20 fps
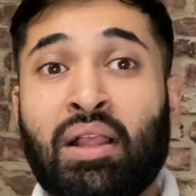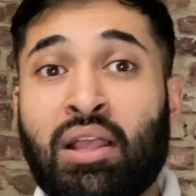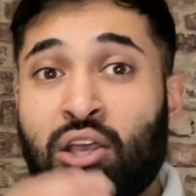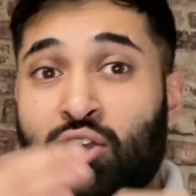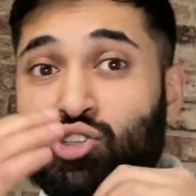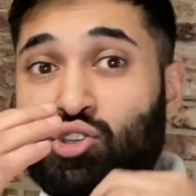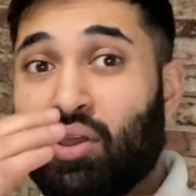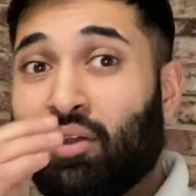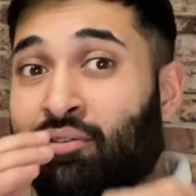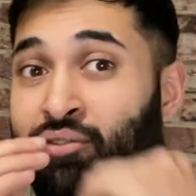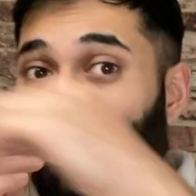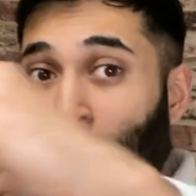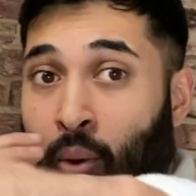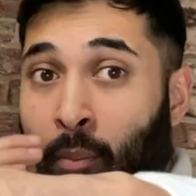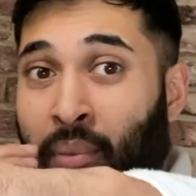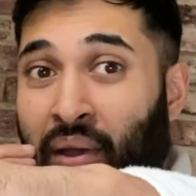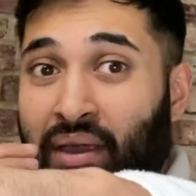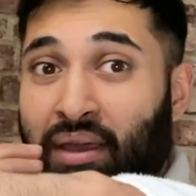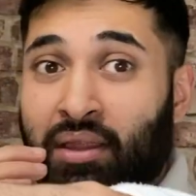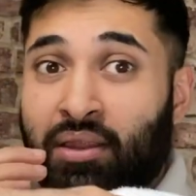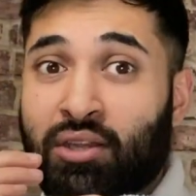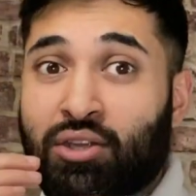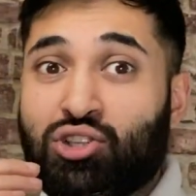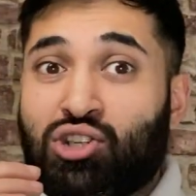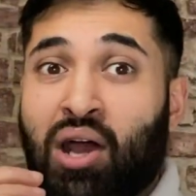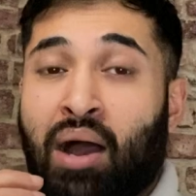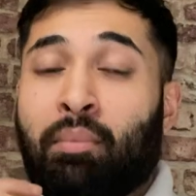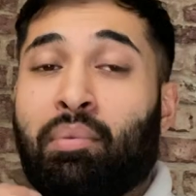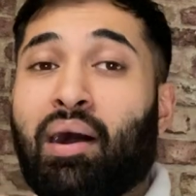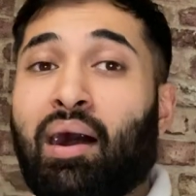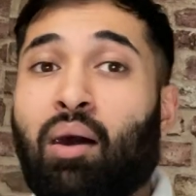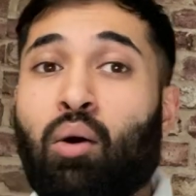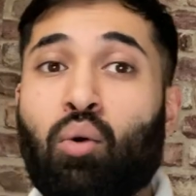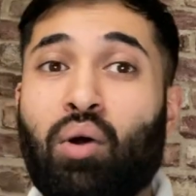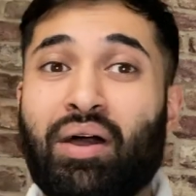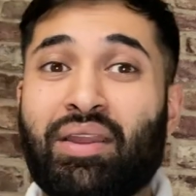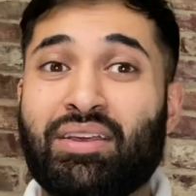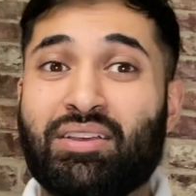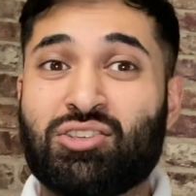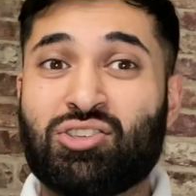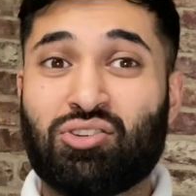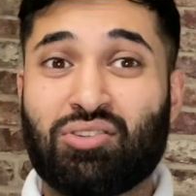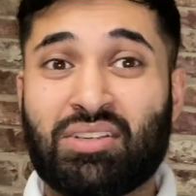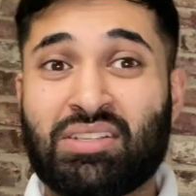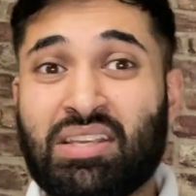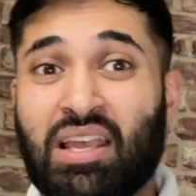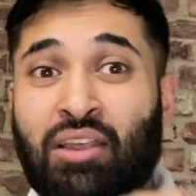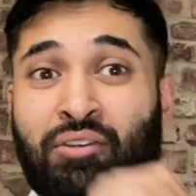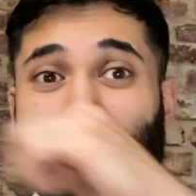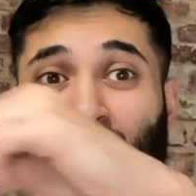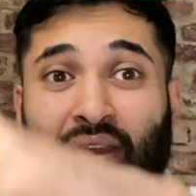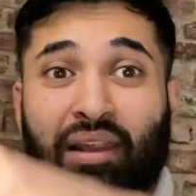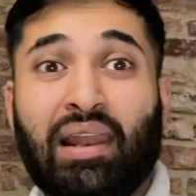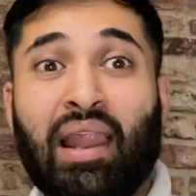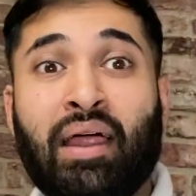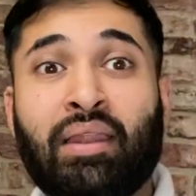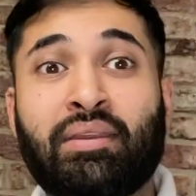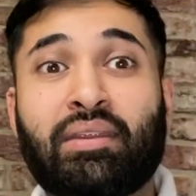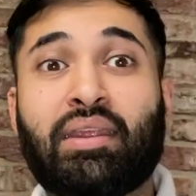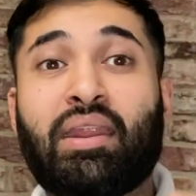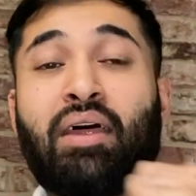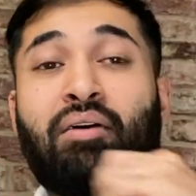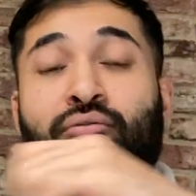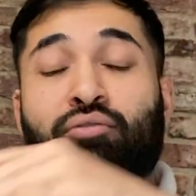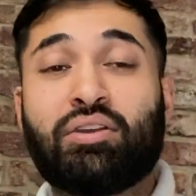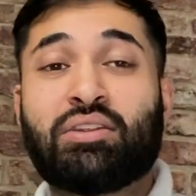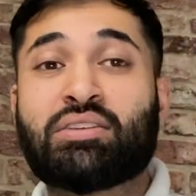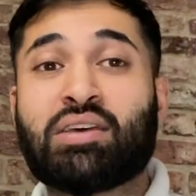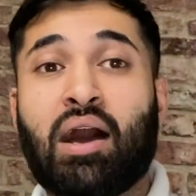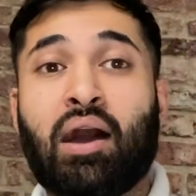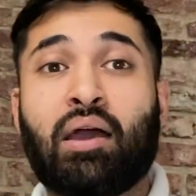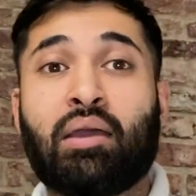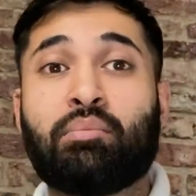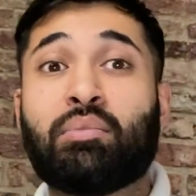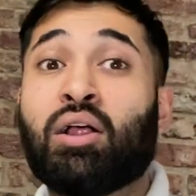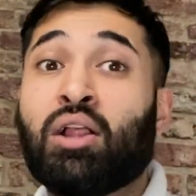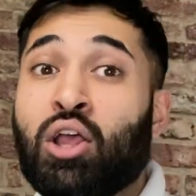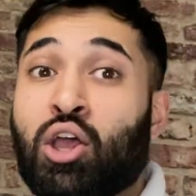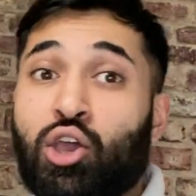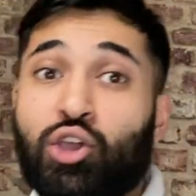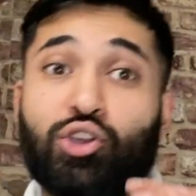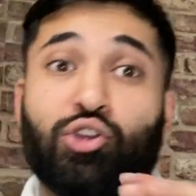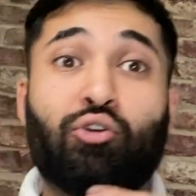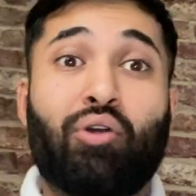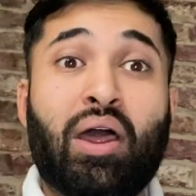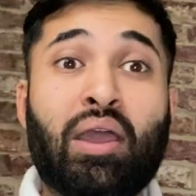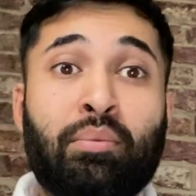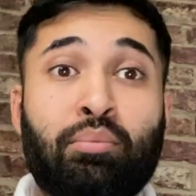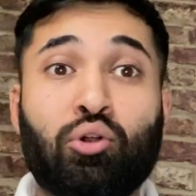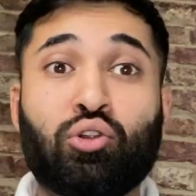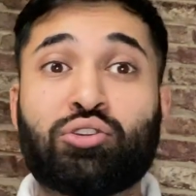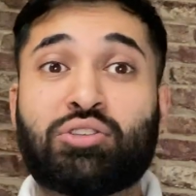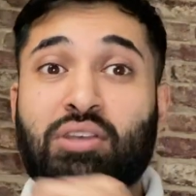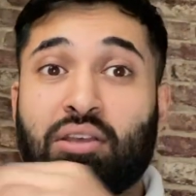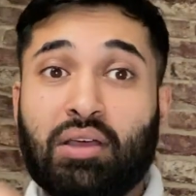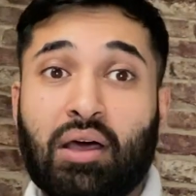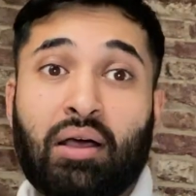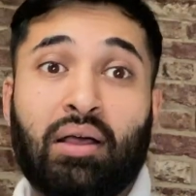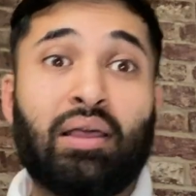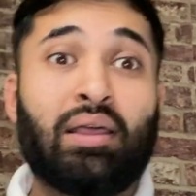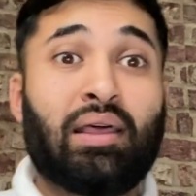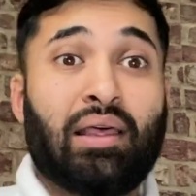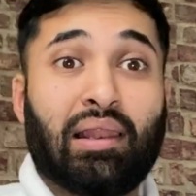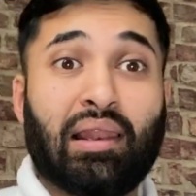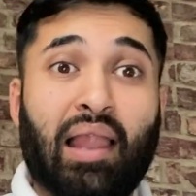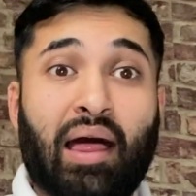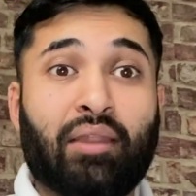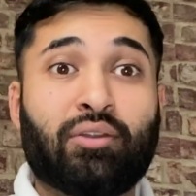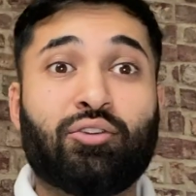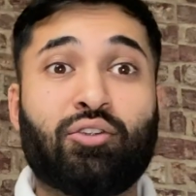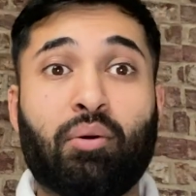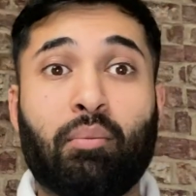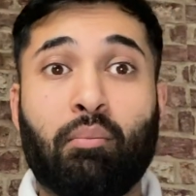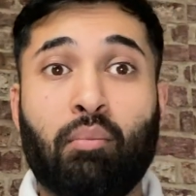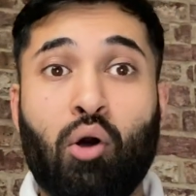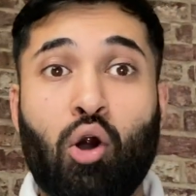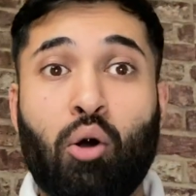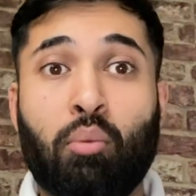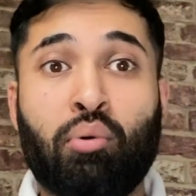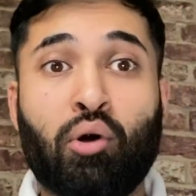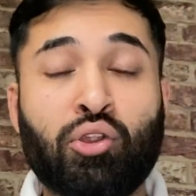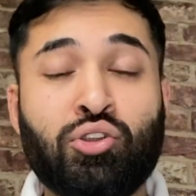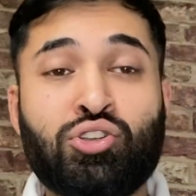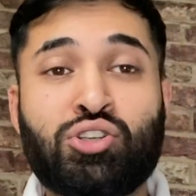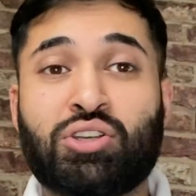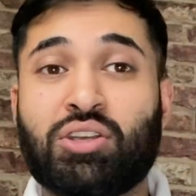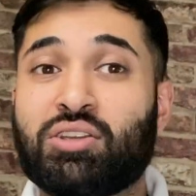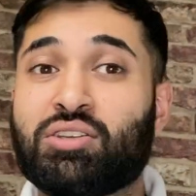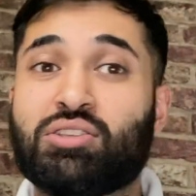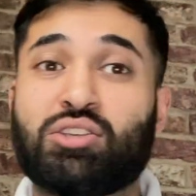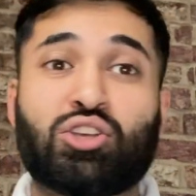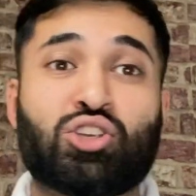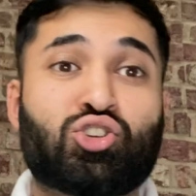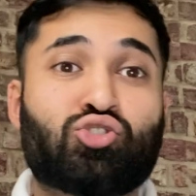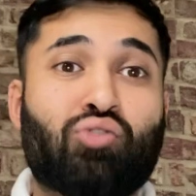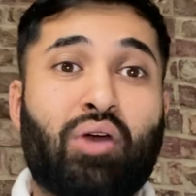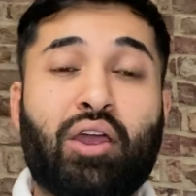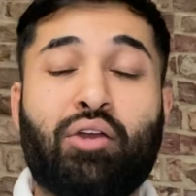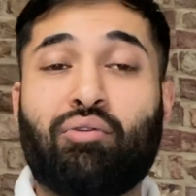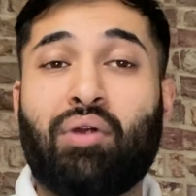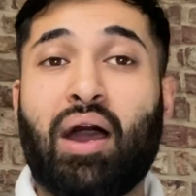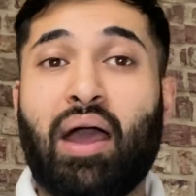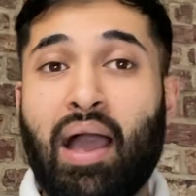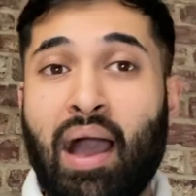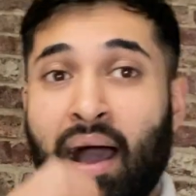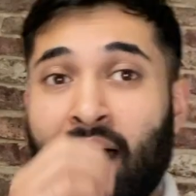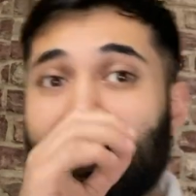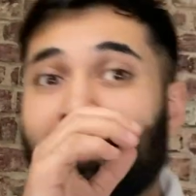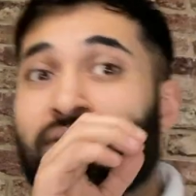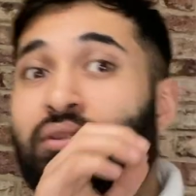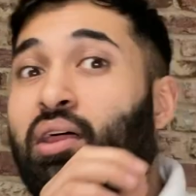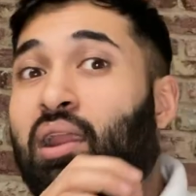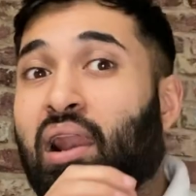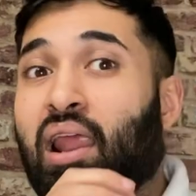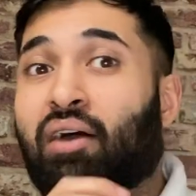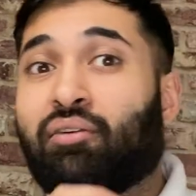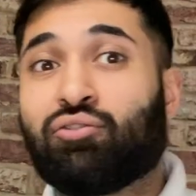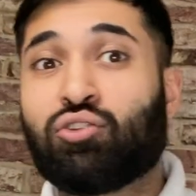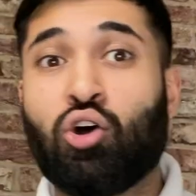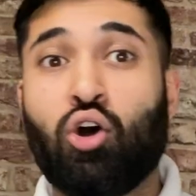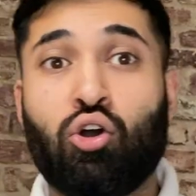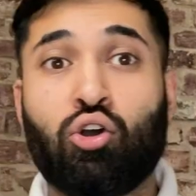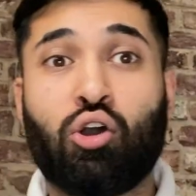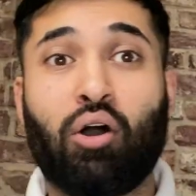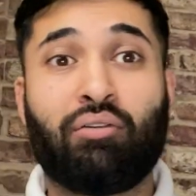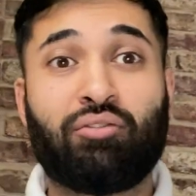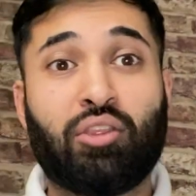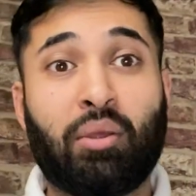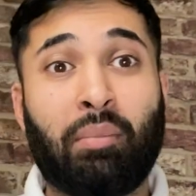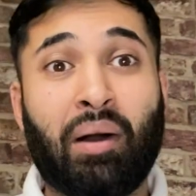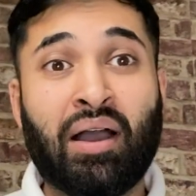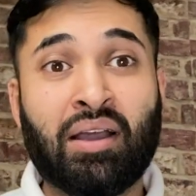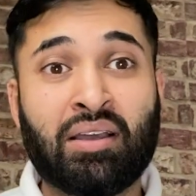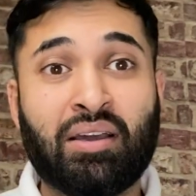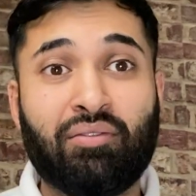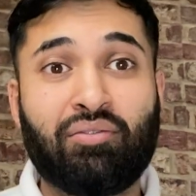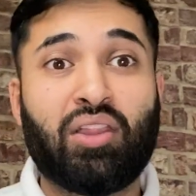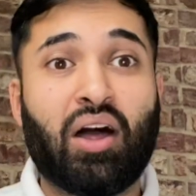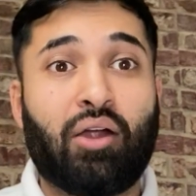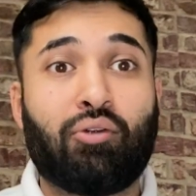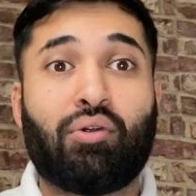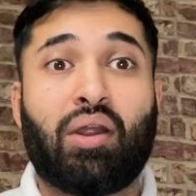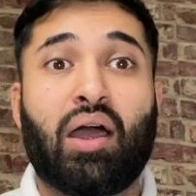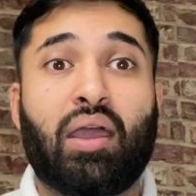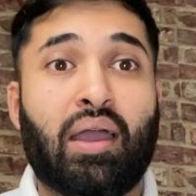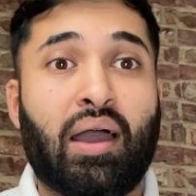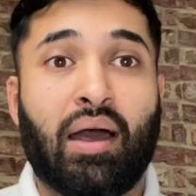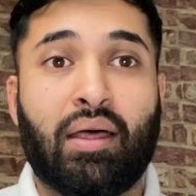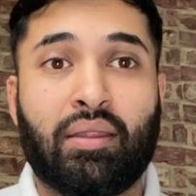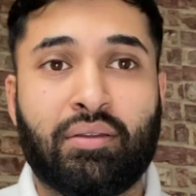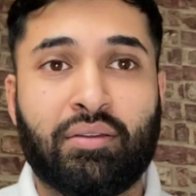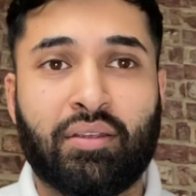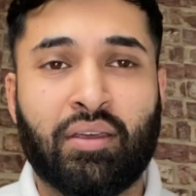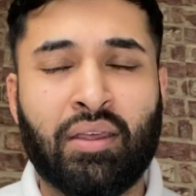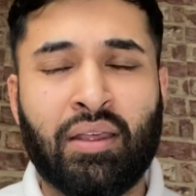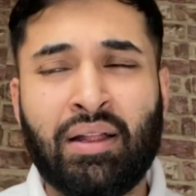So if you're pinging the jab out and it's successfully landing every time, you're able to land more punches, the straight right hand, the left hook off the back of that right hand.